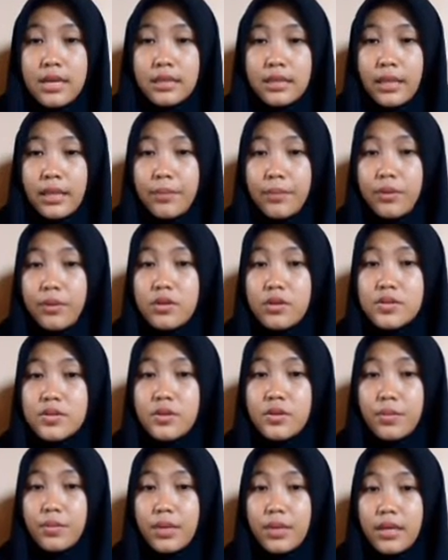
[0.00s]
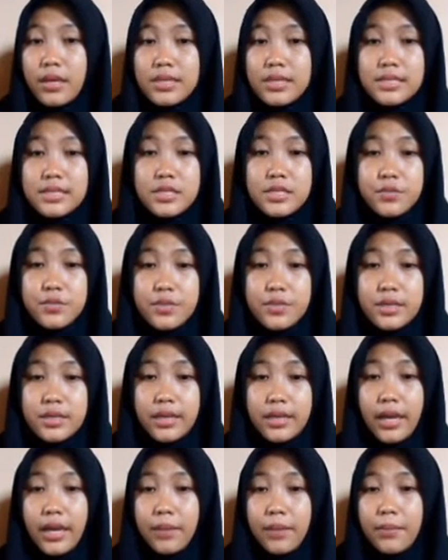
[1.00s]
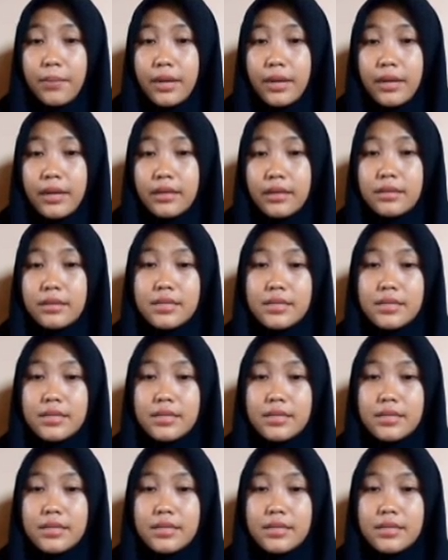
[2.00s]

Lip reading: Time-consuming assignment can make